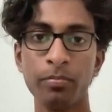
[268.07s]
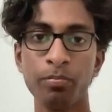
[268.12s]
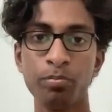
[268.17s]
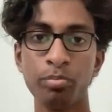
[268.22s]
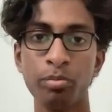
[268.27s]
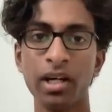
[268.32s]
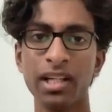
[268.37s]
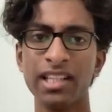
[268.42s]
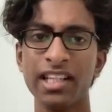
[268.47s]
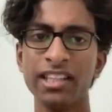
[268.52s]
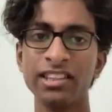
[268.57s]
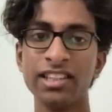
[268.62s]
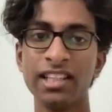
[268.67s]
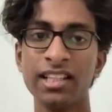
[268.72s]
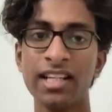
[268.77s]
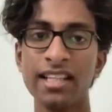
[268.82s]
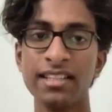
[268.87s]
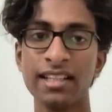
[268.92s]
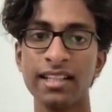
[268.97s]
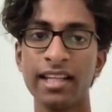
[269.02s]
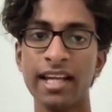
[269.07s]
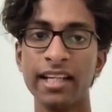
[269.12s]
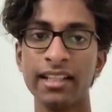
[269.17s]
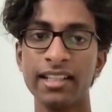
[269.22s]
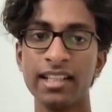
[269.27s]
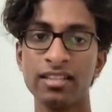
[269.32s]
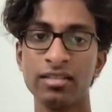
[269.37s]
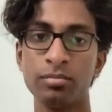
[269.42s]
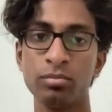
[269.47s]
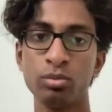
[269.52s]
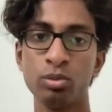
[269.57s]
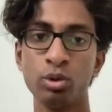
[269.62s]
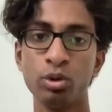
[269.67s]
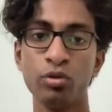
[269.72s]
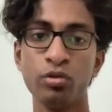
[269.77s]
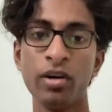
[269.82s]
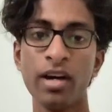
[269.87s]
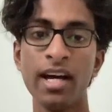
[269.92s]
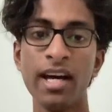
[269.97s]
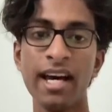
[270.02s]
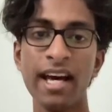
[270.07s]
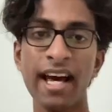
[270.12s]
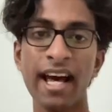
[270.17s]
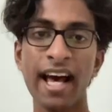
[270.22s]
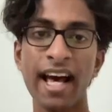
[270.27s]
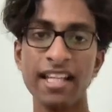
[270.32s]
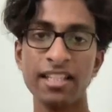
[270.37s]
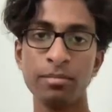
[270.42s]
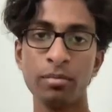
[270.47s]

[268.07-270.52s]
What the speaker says: but the engine doesn't like this move as